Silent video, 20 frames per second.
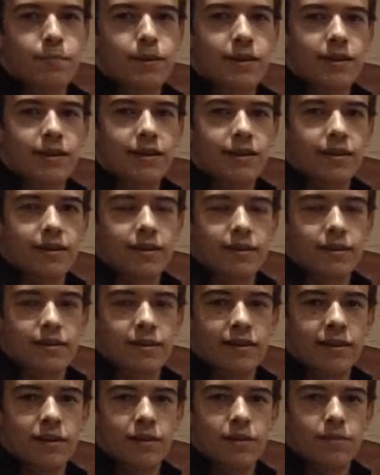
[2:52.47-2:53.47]
being,
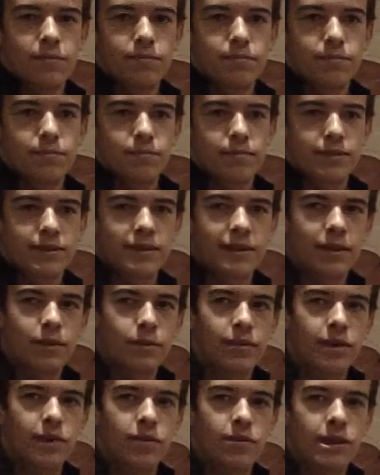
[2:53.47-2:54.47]
you know, say
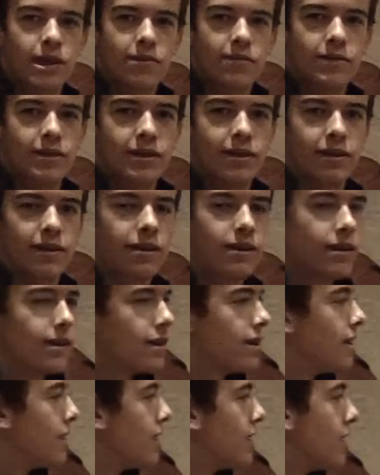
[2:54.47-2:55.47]
without gravity here,
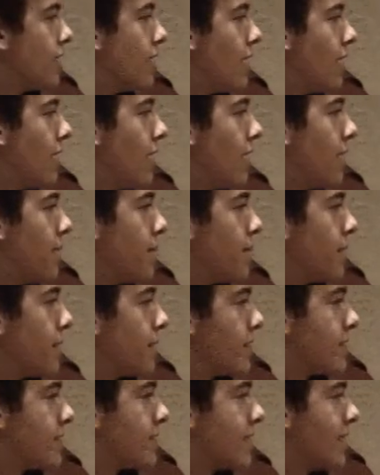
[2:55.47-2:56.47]
um,
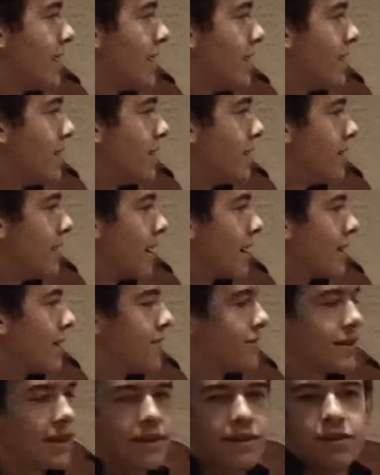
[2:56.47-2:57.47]
there's 10,
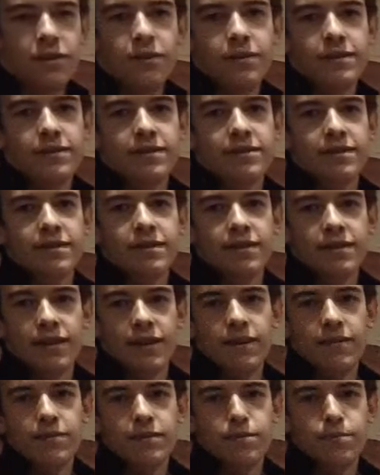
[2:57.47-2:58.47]
negative 10 newtons to the
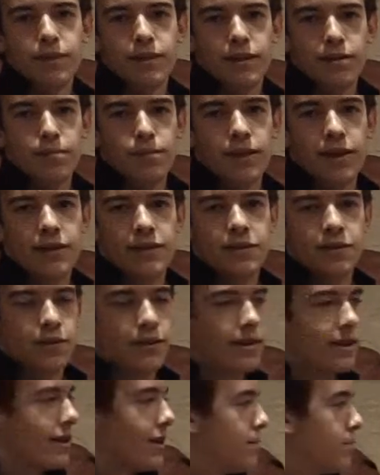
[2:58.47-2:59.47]
left being applied to
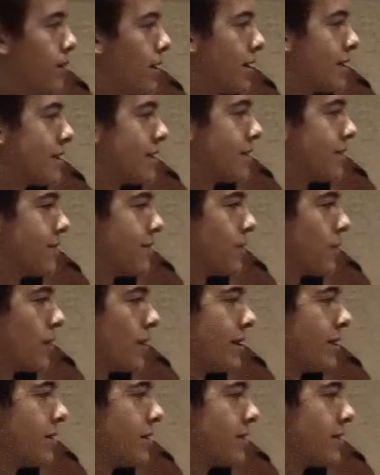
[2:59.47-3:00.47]
it, and positive
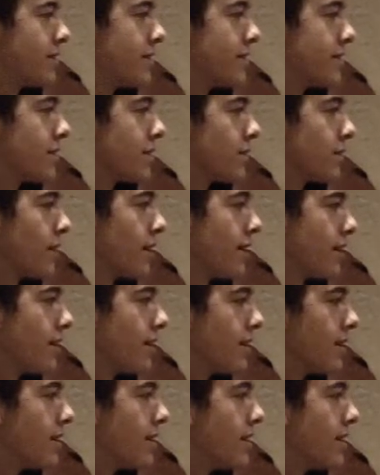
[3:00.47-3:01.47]
20 newtons to the right.
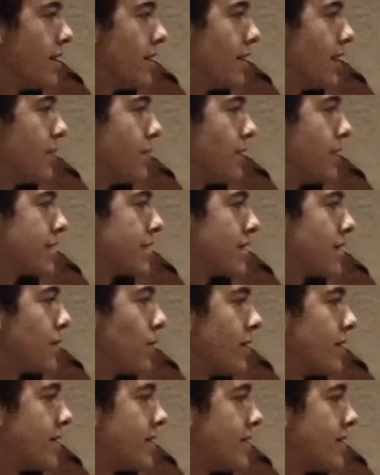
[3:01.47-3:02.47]
And basically
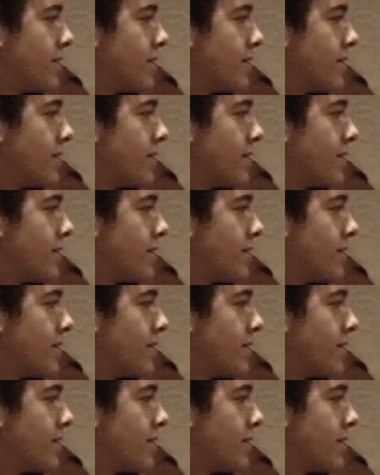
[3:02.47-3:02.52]
what's,